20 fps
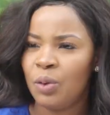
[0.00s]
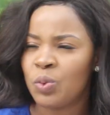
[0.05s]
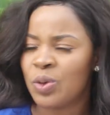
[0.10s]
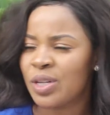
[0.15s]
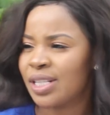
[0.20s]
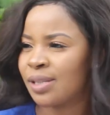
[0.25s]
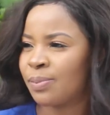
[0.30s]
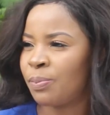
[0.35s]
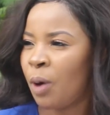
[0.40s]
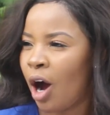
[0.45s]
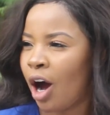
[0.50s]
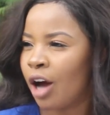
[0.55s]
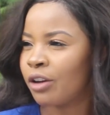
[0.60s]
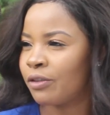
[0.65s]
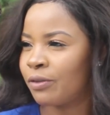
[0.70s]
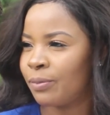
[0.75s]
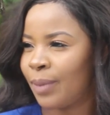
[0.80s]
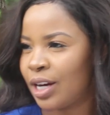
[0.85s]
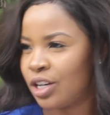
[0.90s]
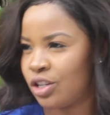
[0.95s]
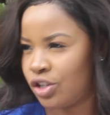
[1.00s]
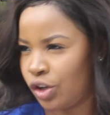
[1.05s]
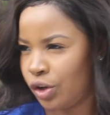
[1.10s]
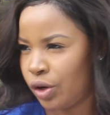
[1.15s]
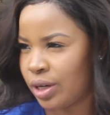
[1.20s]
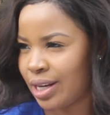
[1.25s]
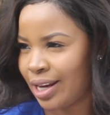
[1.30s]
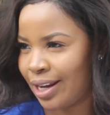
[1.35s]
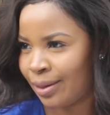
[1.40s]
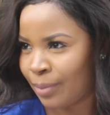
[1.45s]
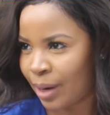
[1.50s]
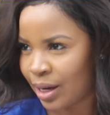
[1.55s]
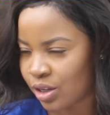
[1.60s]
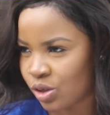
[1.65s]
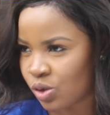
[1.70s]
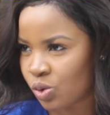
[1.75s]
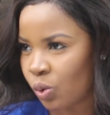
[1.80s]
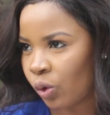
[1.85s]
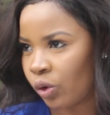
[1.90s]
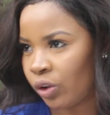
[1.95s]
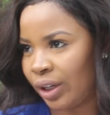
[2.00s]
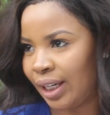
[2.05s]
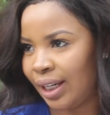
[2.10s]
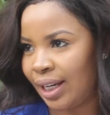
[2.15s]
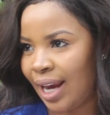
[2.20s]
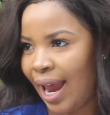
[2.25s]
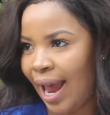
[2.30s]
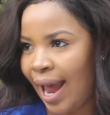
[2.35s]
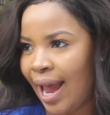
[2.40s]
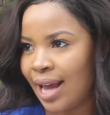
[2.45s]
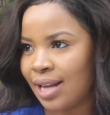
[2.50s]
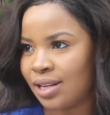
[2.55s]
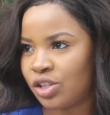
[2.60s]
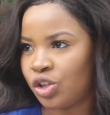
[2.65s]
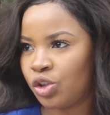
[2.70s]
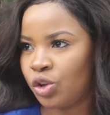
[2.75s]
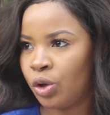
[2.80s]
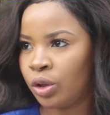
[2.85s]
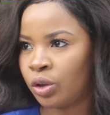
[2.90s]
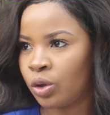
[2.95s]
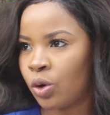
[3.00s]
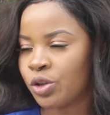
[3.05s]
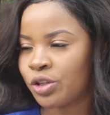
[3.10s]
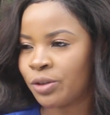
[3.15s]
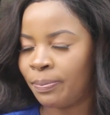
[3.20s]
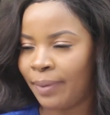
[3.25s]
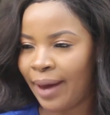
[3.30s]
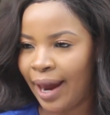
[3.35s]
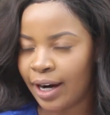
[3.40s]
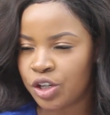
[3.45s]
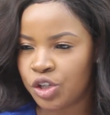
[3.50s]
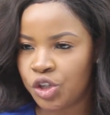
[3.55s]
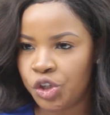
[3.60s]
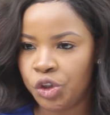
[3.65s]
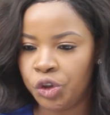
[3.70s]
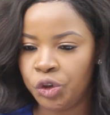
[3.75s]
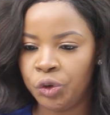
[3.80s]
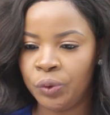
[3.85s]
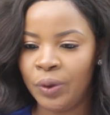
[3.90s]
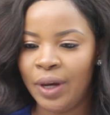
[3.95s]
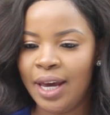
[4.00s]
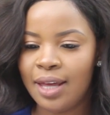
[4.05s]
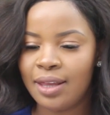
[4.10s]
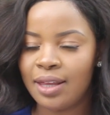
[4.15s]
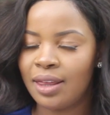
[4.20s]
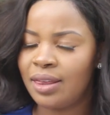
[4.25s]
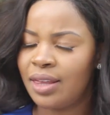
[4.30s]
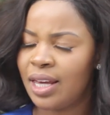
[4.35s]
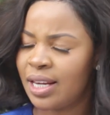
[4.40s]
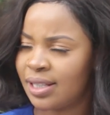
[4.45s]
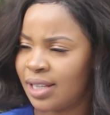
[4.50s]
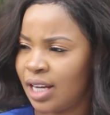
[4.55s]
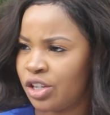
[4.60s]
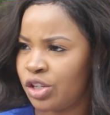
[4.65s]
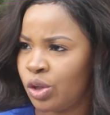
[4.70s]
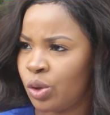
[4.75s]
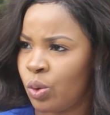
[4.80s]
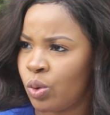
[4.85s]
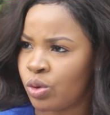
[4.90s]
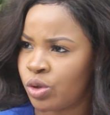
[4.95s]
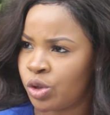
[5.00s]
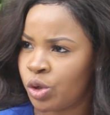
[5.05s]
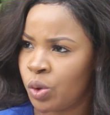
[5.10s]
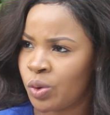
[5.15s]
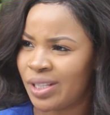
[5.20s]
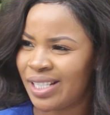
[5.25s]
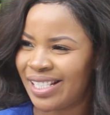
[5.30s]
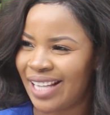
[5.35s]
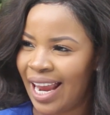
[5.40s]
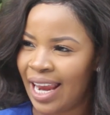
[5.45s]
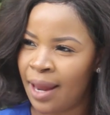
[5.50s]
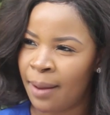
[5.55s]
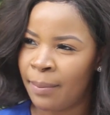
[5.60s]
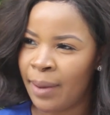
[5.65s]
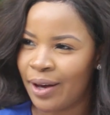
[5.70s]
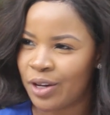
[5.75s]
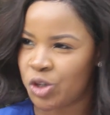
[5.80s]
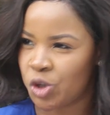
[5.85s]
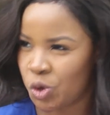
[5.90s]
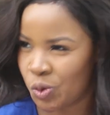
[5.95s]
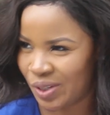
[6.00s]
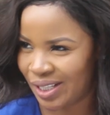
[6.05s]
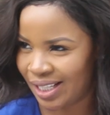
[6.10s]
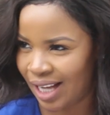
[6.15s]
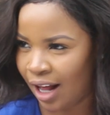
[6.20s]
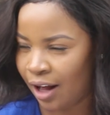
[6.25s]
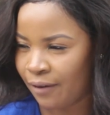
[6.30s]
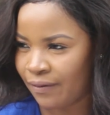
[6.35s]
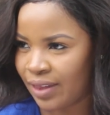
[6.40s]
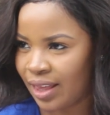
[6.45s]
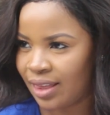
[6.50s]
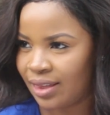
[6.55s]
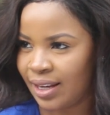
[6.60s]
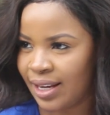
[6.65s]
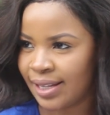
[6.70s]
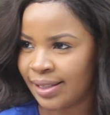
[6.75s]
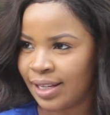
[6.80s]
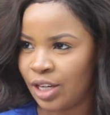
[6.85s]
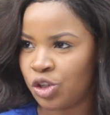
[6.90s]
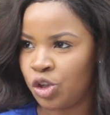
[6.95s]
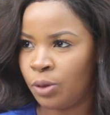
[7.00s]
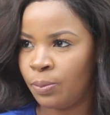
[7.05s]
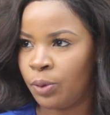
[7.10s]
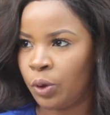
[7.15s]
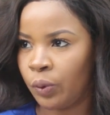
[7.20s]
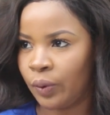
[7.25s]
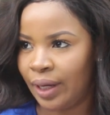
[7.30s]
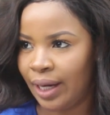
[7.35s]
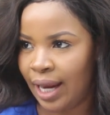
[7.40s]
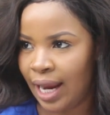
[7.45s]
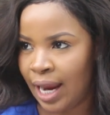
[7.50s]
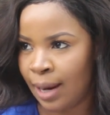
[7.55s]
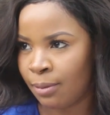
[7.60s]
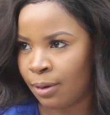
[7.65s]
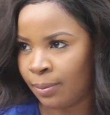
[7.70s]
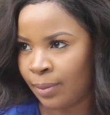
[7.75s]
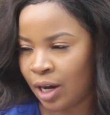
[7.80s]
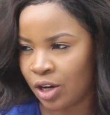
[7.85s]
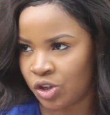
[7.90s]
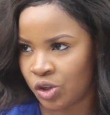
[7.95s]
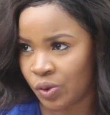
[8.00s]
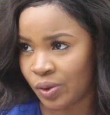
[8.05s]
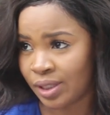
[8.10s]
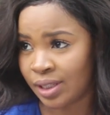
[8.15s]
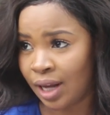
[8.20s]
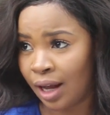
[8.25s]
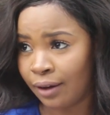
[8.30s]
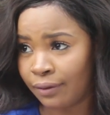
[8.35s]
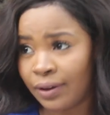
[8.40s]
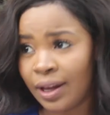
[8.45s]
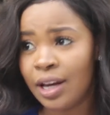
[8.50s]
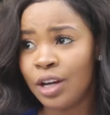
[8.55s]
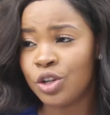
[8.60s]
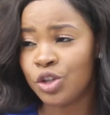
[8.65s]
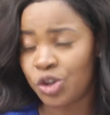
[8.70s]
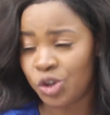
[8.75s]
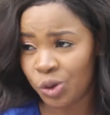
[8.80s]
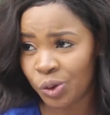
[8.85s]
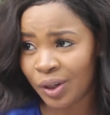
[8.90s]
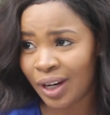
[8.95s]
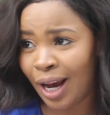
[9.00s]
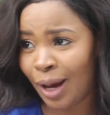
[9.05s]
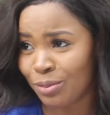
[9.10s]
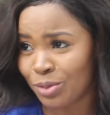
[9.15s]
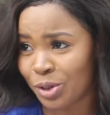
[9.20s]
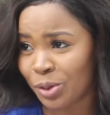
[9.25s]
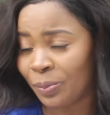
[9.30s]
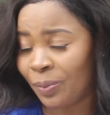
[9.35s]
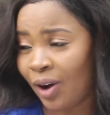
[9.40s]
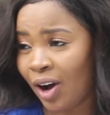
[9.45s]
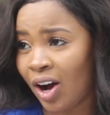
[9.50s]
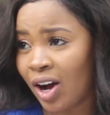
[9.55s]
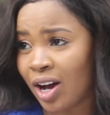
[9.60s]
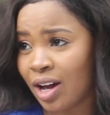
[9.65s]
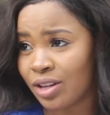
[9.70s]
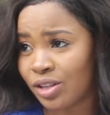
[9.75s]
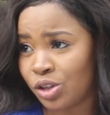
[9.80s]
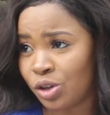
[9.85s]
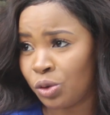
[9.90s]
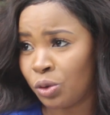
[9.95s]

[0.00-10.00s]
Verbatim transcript: was part of my journey and my story and you know it goes back to the things that you also say about yourself the things that you proclaim about yourself do come to pass.